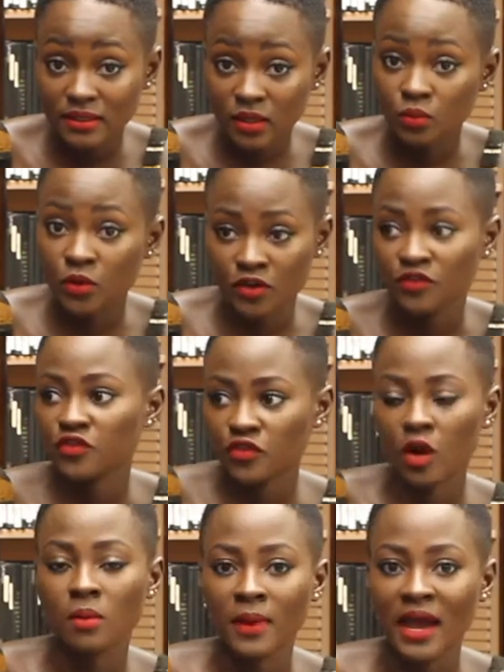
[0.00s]
that we're
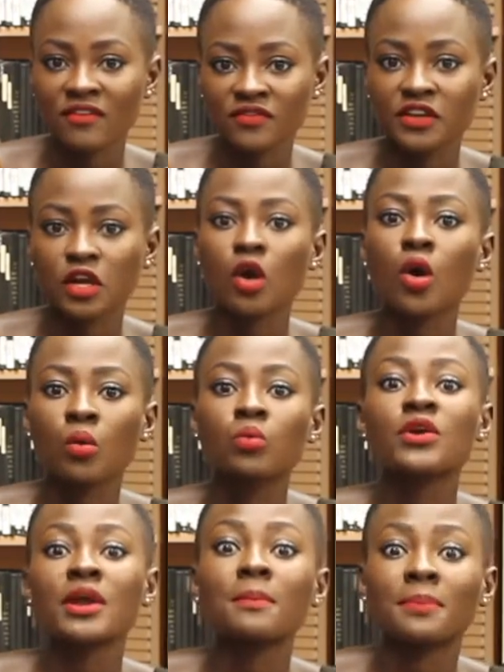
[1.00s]
from Africa or
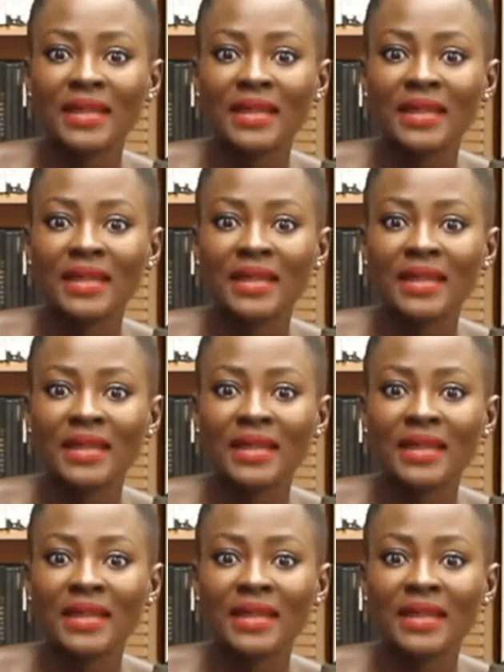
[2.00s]
we're